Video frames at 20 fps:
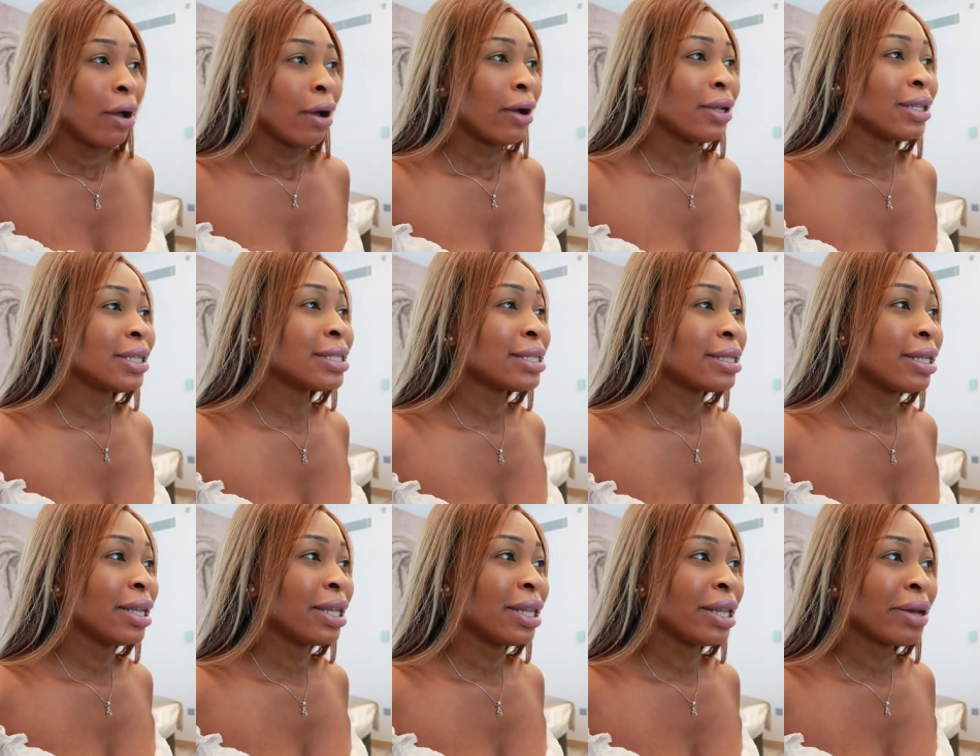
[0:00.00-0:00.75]

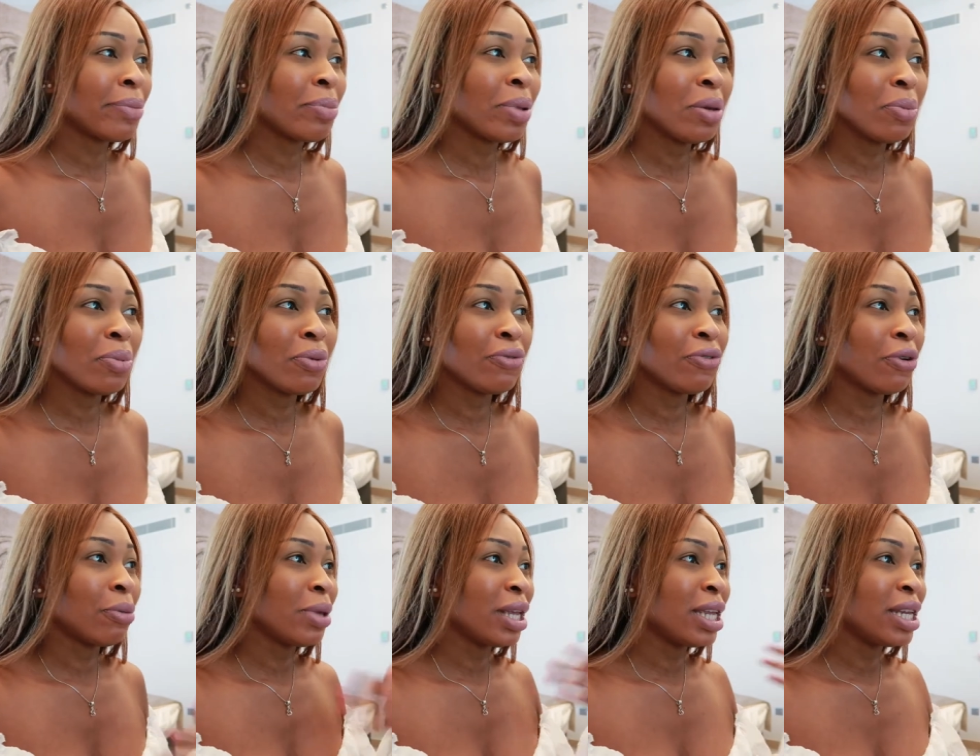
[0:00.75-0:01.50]
honestly there are people
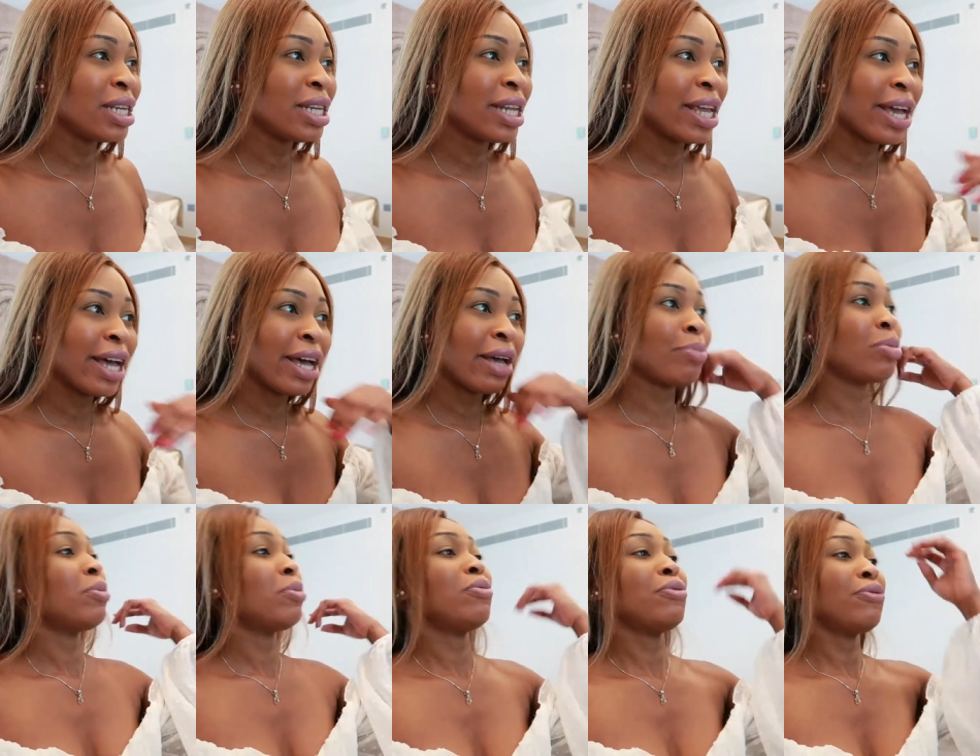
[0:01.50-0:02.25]
from india
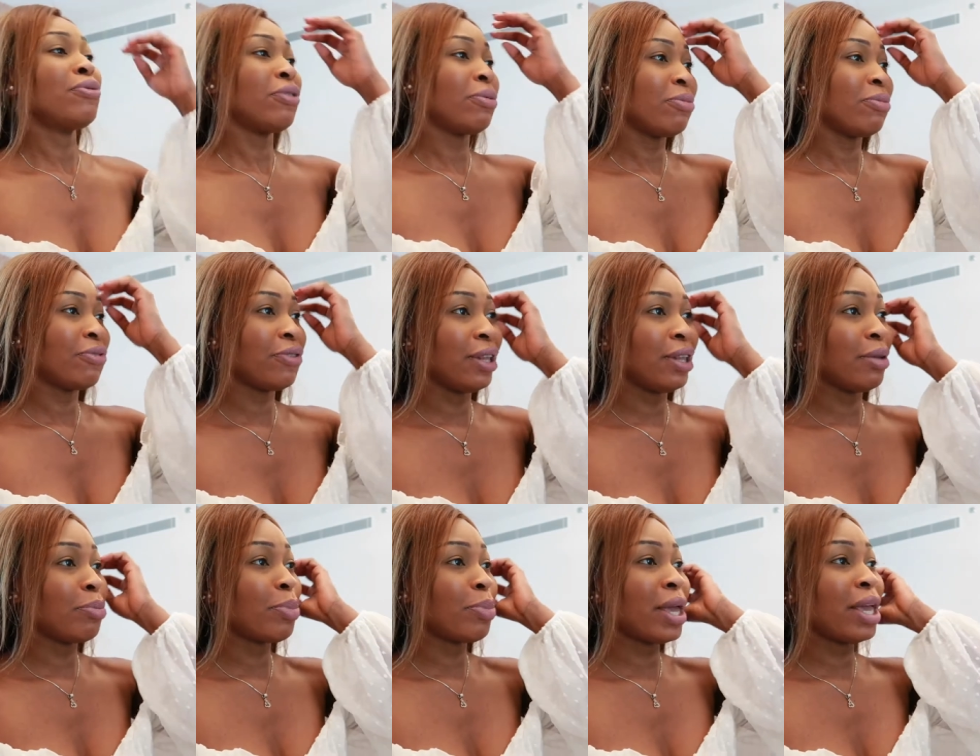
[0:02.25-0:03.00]
people from
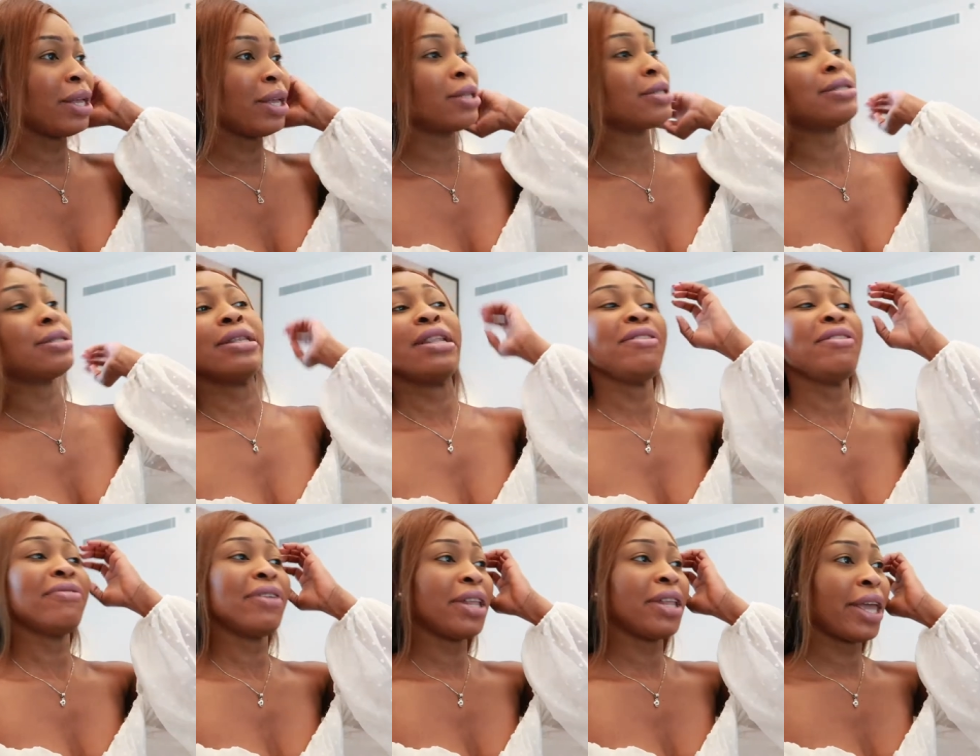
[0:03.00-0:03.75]
philippines
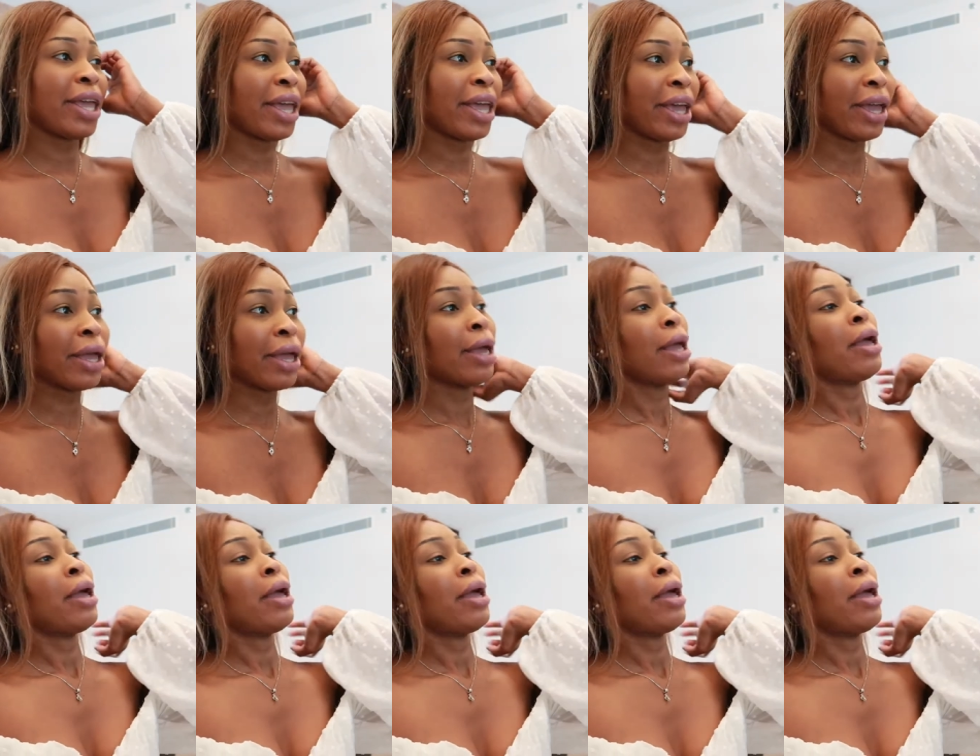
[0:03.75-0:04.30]
living here